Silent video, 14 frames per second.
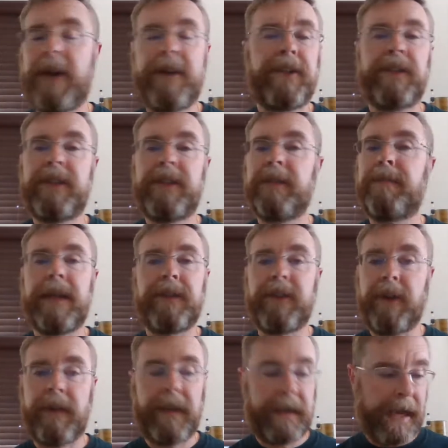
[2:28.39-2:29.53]
It just depends
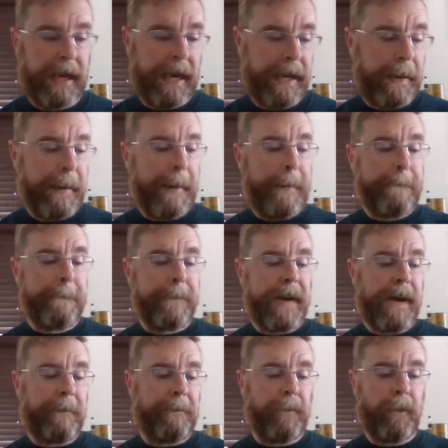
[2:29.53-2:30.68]
on the day.
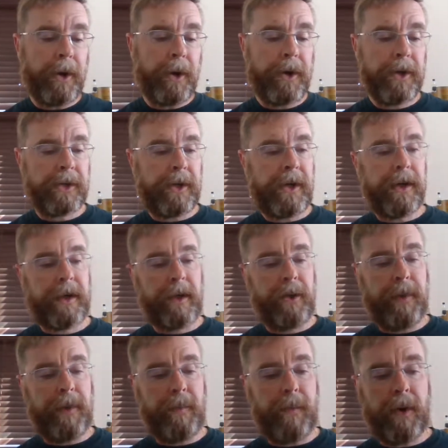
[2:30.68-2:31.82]
But we're going to talk a little
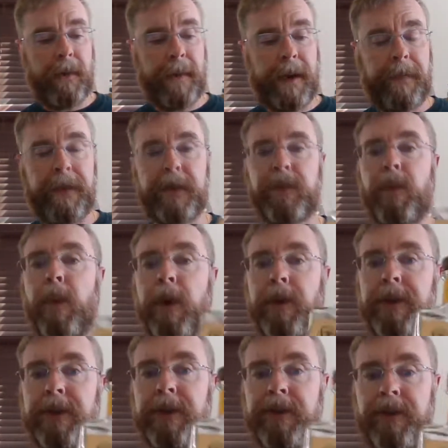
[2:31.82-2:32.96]
bit more about this
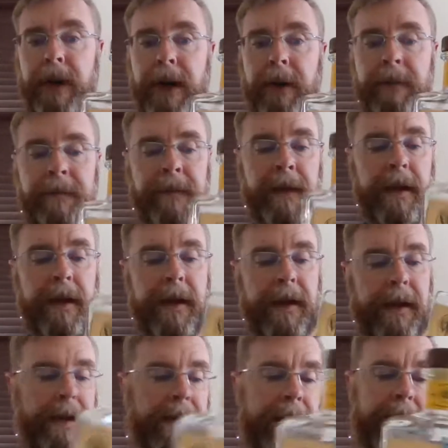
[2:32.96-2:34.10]
Wilderness Trail.
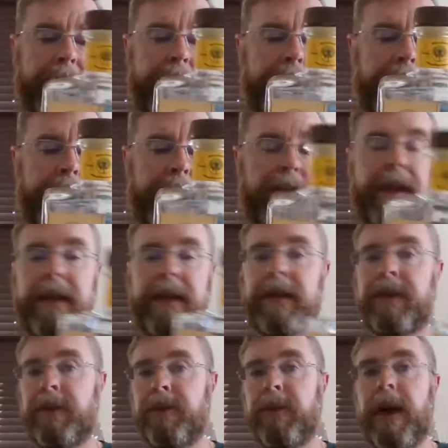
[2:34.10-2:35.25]
I think it's
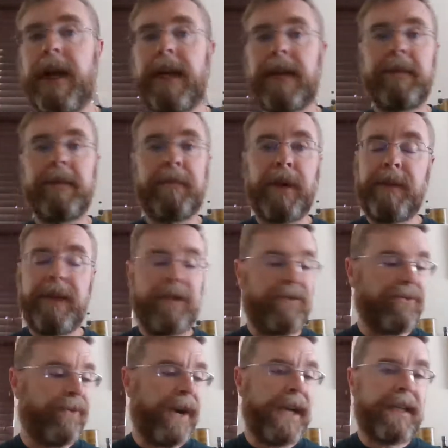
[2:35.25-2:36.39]
a great bourbon,
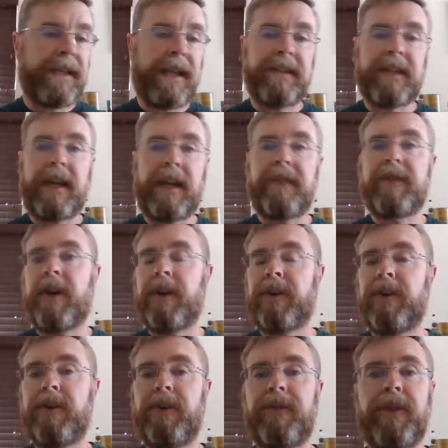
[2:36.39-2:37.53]
great taste. I've talked
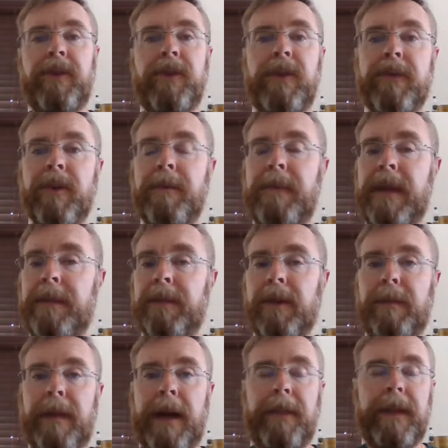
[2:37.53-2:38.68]
to a few different people
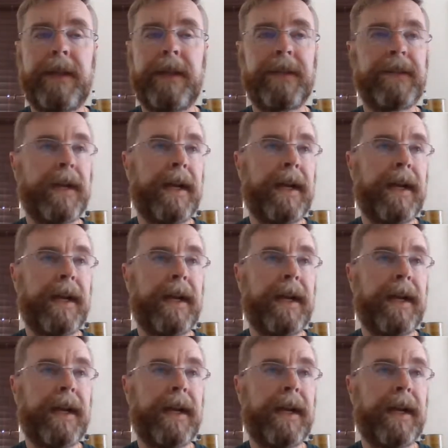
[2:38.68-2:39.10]
about this.